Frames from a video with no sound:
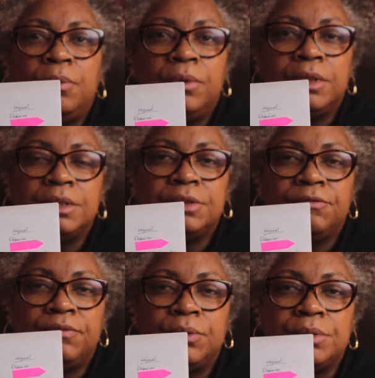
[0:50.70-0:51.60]
wanted to
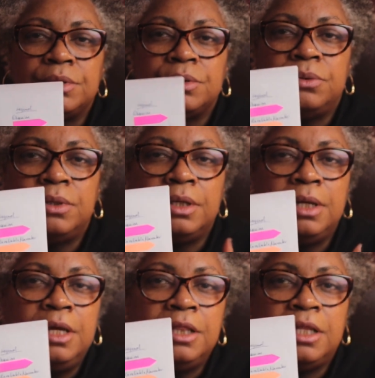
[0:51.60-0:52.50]
focus on,
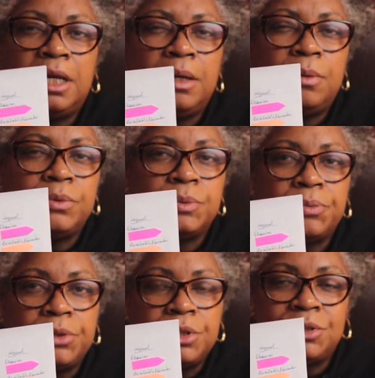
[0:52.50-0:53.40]
that I was
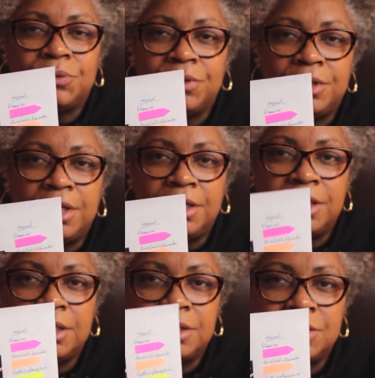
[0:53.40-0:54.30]
pretty sure that
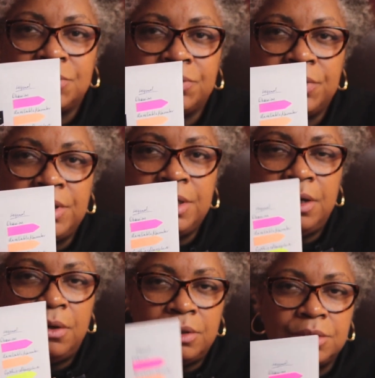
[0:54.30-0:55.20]
the
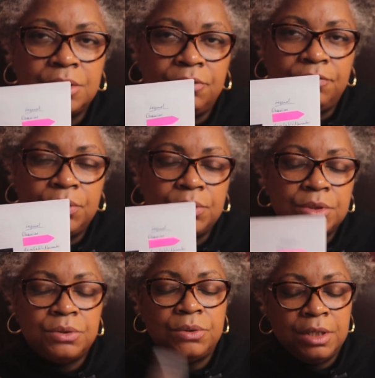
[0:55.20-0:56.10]
story also
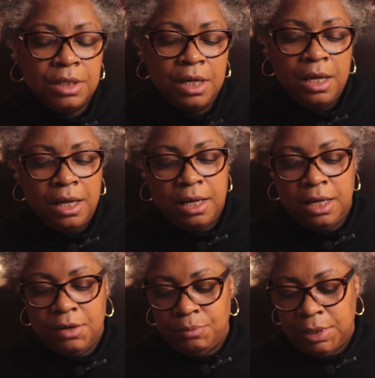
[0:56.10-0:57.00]
focused on. I
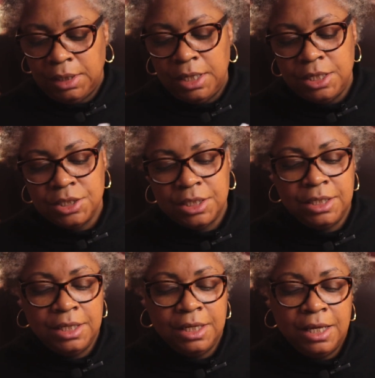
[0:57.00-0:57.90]
have my
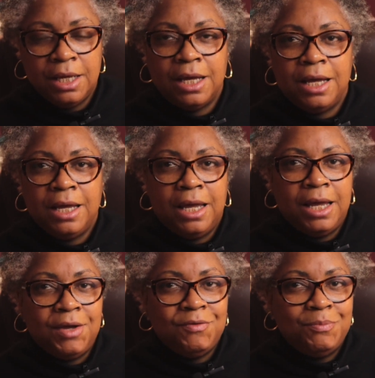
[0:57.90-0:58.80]
legend, I
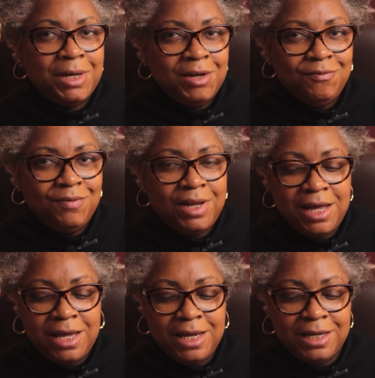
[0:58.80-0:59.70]
have my
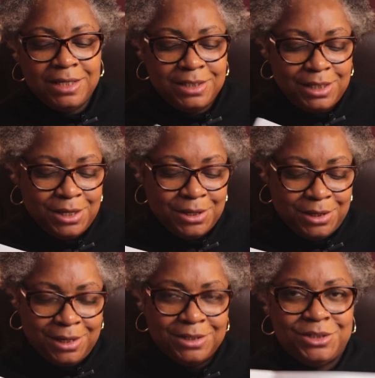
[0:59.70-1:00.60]
flags,
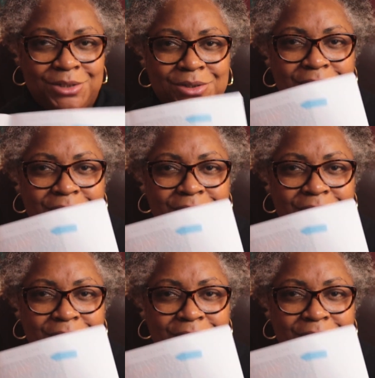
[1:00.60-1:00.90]
as you